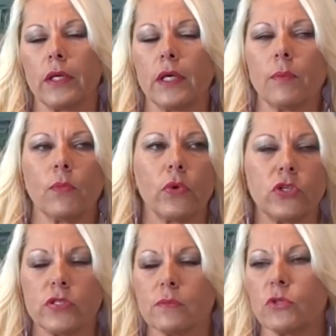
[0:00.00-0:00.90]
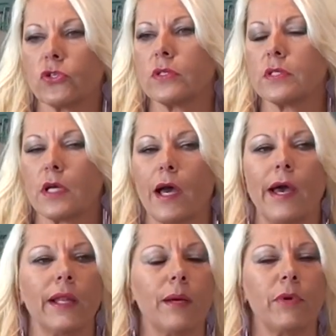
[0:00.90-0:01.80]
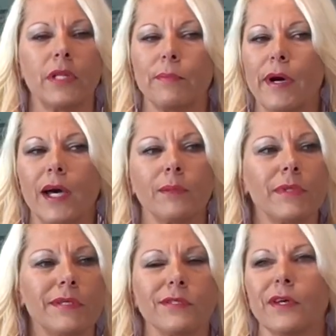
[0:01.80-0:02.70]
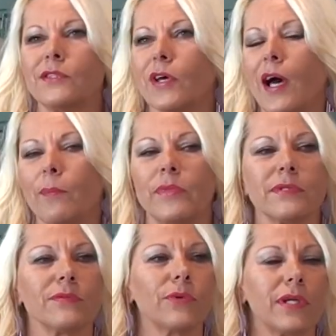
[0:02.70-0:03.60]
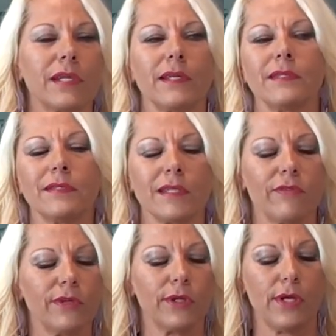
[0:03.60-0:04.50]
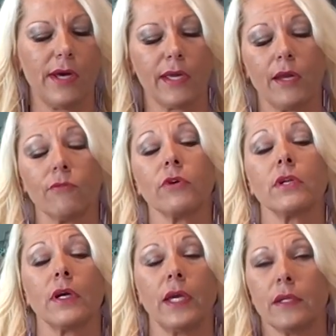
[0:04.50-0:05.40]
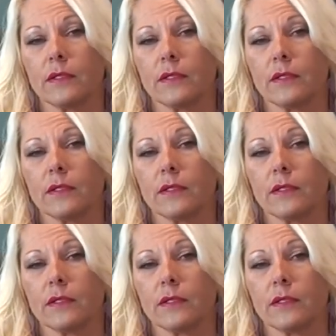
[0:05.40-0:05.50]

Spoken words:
yep, we're just mission style, I'm on the bottom, he's on top, this is what it is, 7 o'clock every night,